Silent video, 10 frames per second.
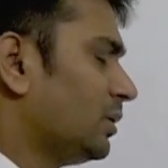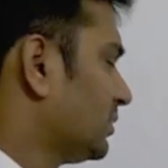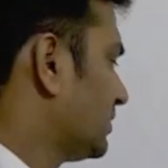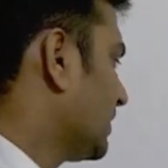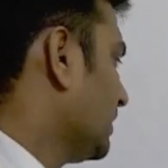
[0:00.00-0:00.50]

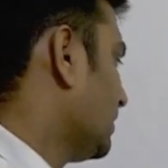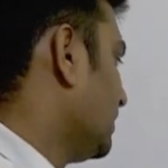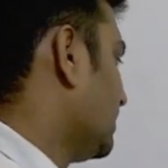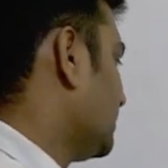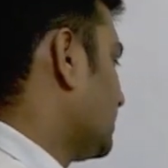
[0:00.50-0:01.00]
Second
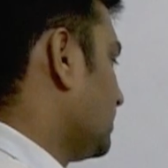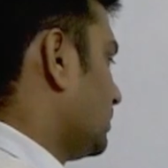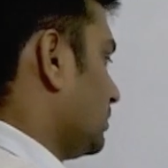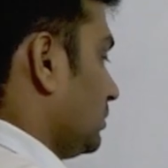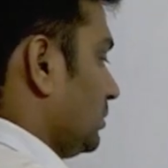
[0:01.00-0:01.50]
thing is,
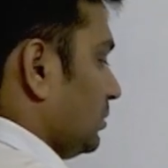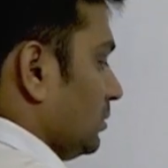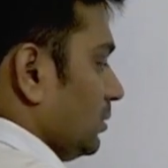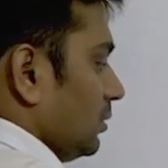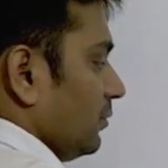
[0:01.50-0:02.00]

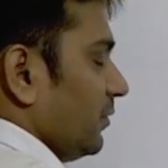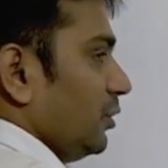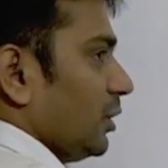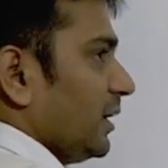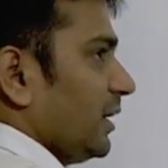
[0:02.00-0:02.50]
when
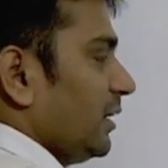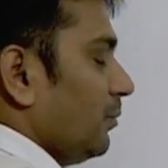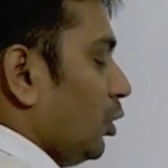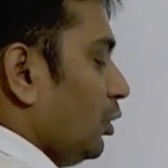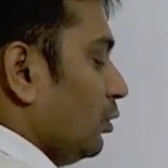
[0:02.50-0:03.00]
you are taking a
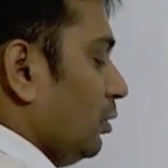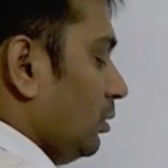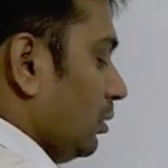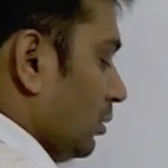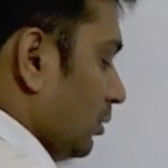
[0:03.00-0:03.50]
module,
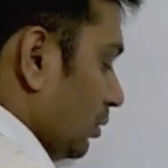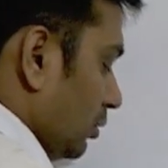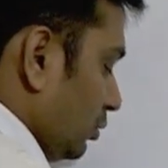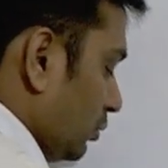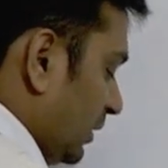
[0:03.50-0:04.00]

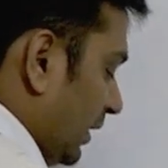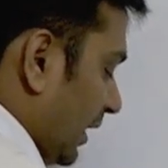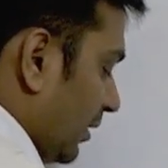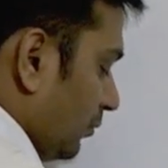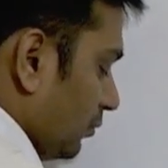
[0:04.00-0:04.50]
you will
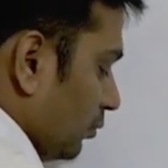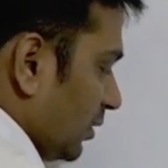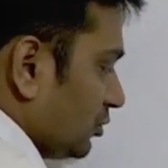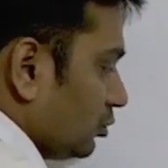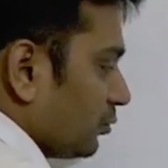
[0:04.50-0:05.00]
have,
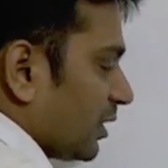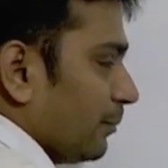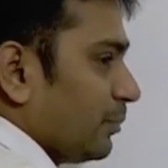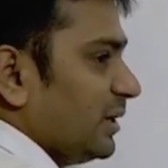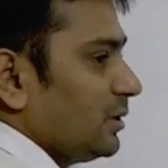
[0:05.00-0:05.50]
once you
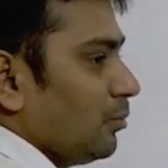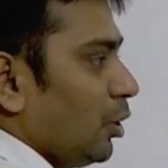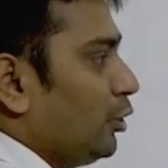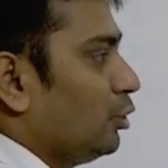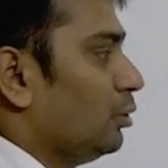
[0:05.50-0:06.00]
complete the
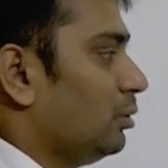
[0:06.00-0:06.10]
module,